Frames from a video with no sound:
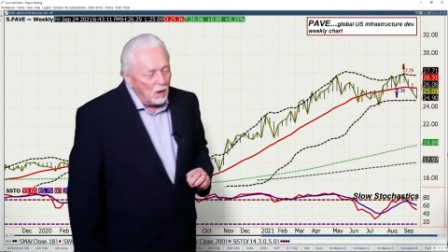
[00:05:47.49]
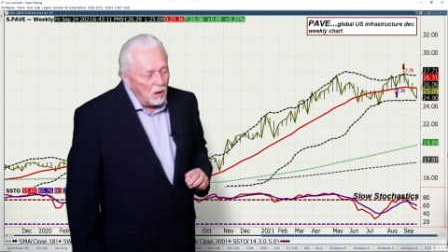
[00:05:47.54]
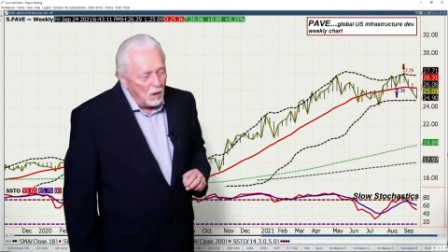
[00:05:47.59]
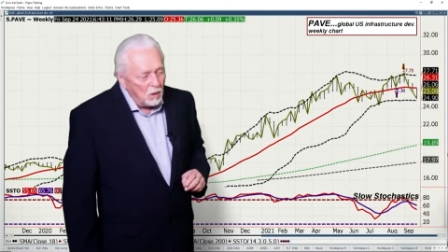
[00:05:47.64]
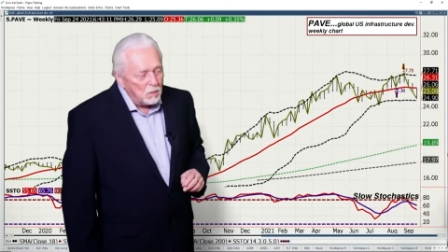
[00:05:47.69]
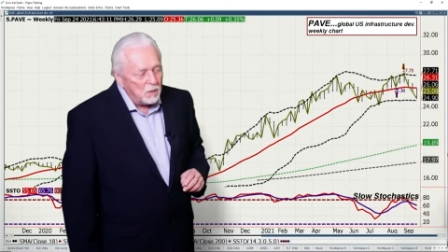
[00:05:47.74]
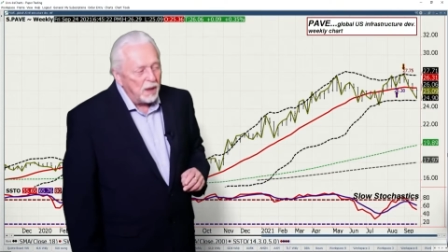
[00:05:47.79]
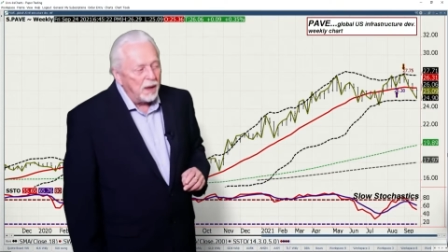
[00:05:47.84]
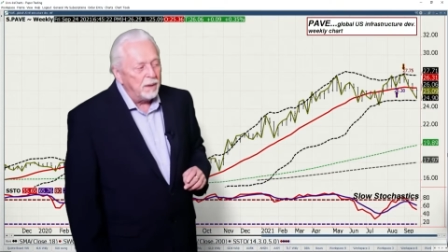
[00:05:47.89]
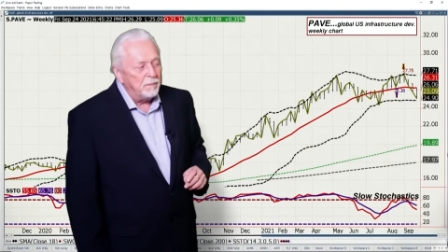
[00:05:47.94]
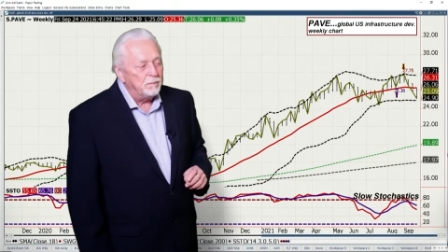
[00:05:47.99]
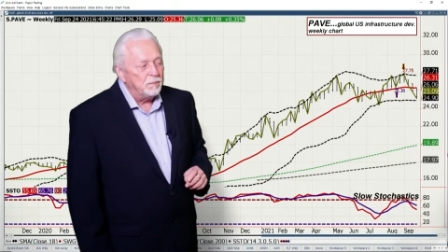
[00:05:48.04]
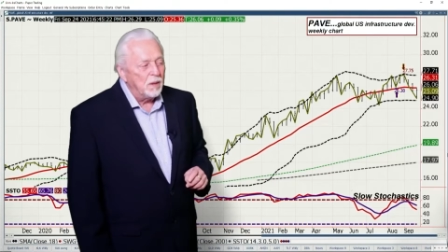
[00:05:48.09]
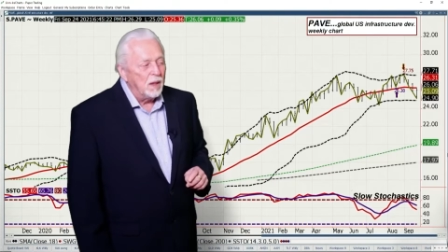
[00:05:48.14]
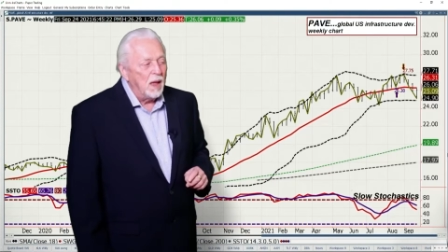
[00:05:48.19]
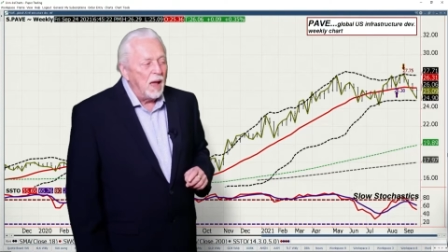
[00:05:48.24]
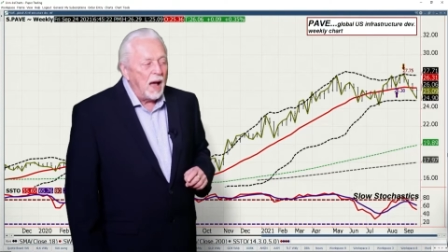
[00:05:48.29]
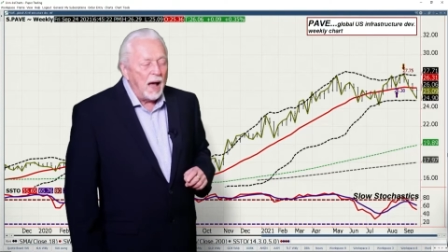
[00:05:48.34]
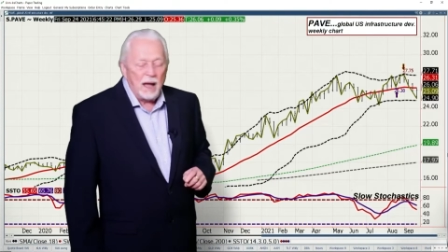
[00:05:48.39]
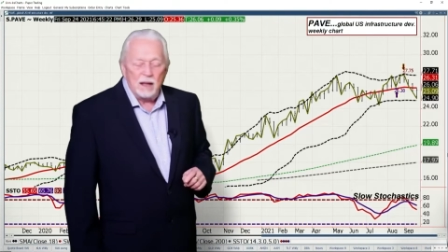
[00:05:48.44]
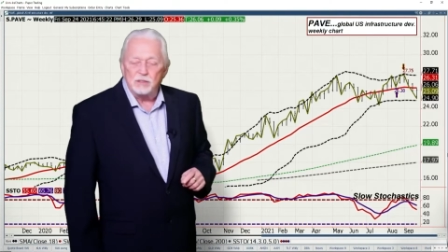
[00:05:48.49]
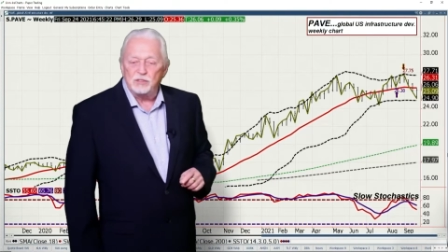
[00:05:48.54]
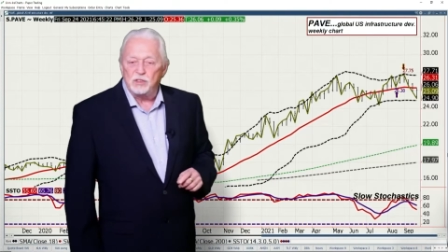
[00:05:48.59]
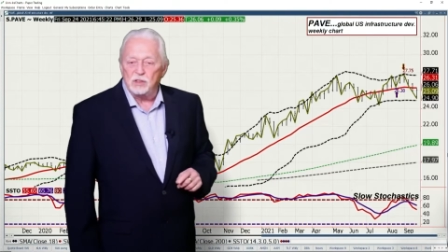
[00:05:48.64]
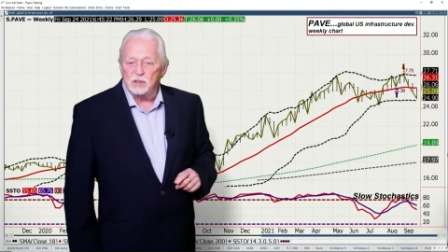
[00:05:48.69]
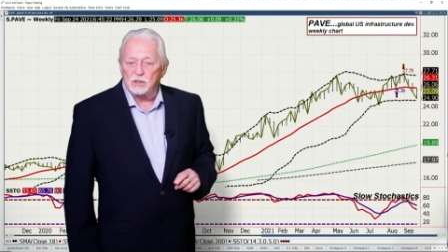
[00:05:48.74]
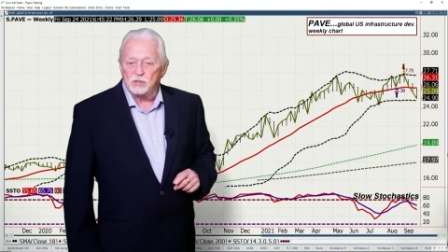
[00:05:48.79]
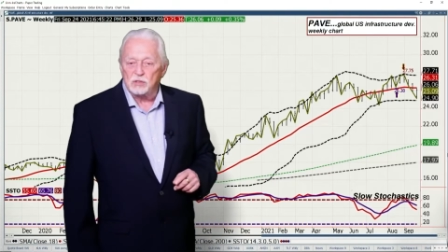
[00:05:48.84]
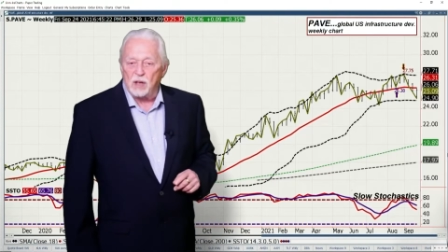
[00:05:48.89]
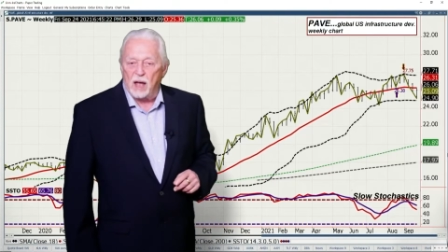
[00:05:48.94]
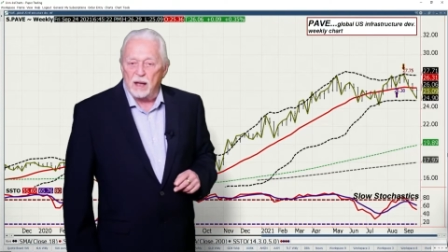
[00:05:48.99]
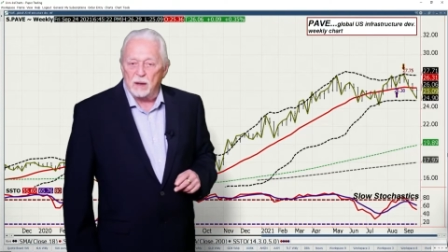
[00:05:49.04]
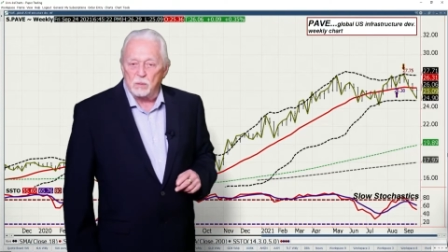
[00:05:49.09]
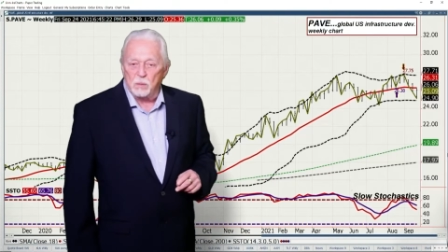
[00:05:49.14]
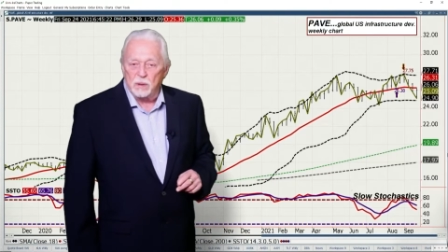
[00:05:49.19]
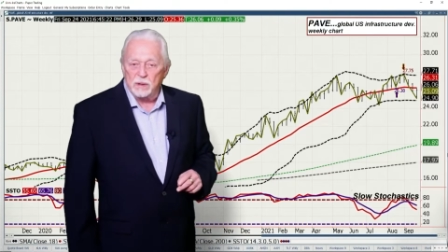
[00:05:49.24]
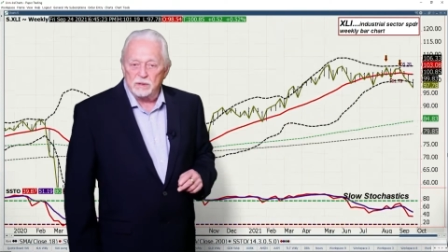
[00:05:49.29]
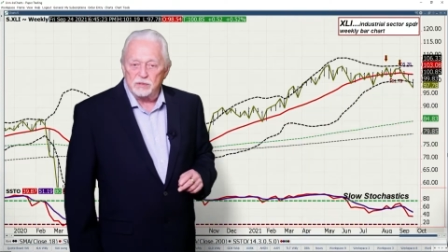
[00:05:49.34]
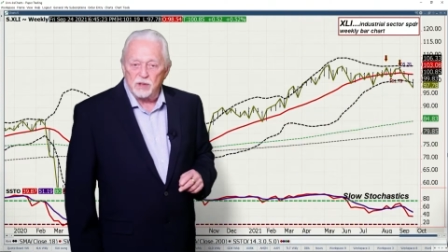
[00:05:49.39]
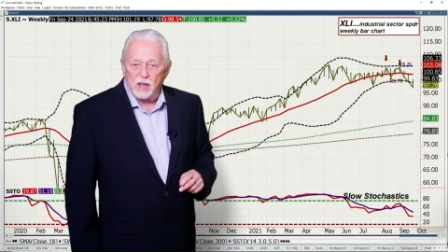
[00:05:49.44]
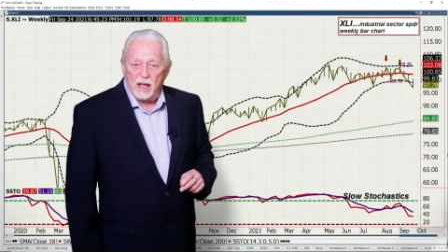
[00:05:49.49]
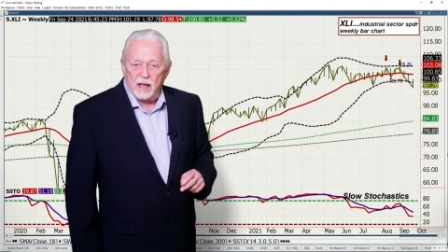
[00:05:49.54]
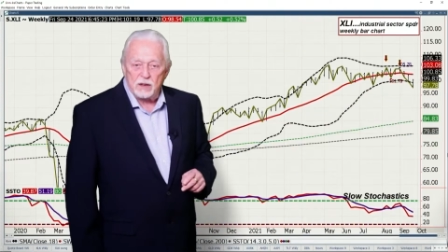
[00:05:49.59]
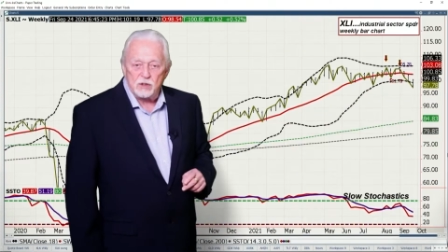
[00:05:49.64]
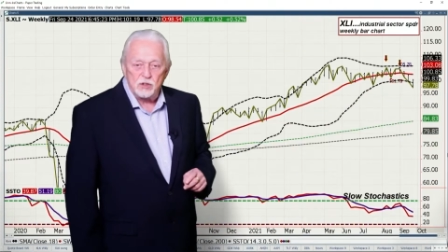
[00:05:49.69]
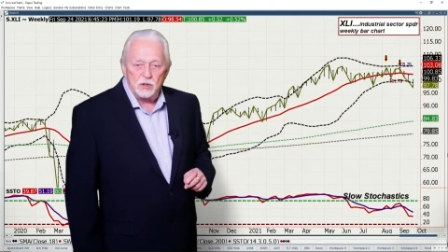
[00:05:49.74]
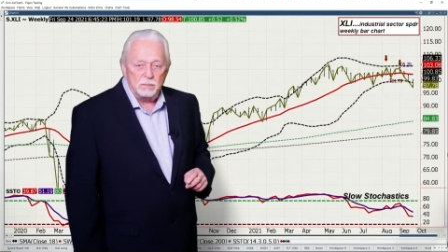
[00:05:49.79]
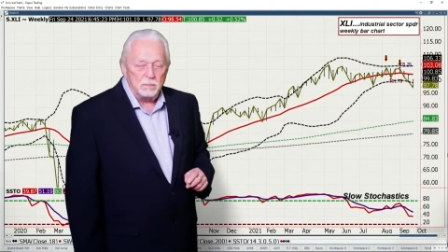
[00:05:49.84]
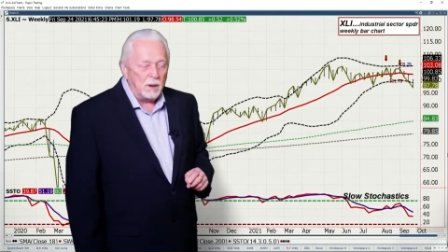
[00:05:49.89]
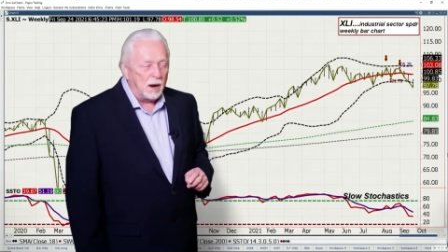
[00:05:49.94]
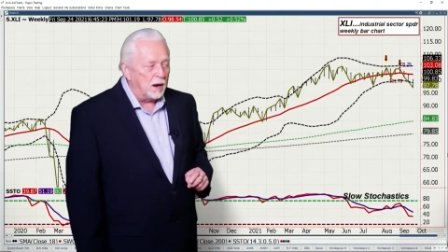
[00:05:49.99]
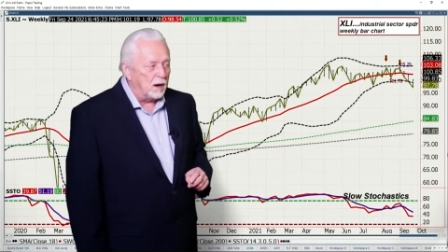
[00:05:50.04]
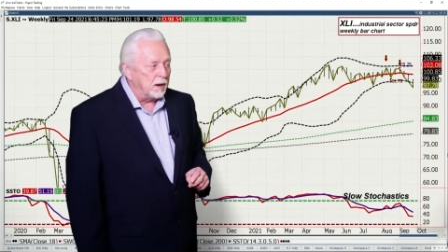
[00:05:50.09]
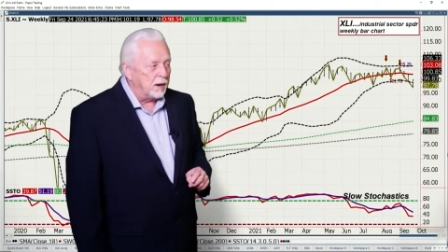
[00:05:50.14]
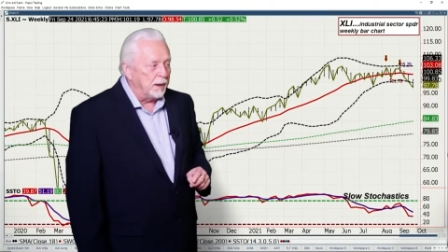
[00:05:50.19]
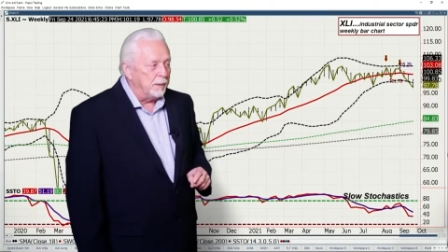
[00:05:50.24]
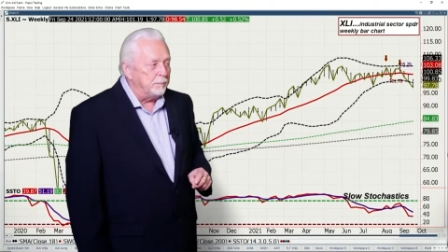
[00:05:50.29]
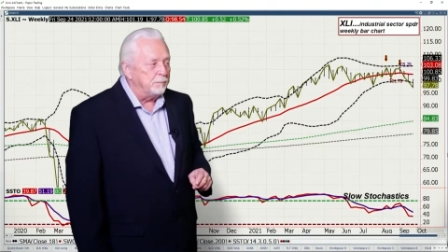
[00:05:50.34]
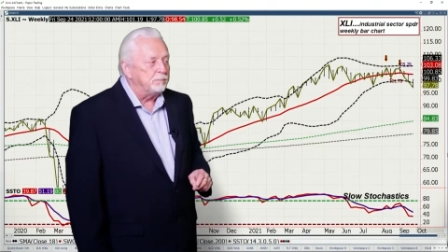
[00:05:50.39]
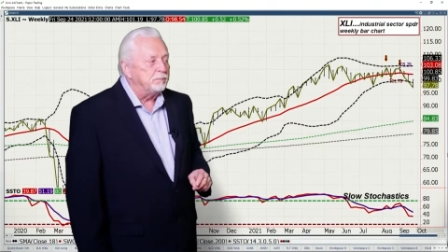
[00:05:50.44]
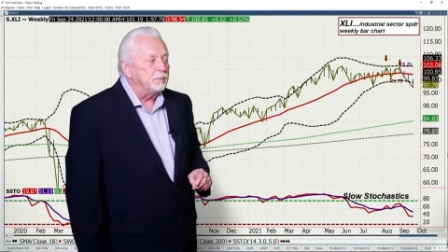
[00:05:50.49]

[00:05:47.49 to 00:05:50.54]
Okay, I see a sideways action market.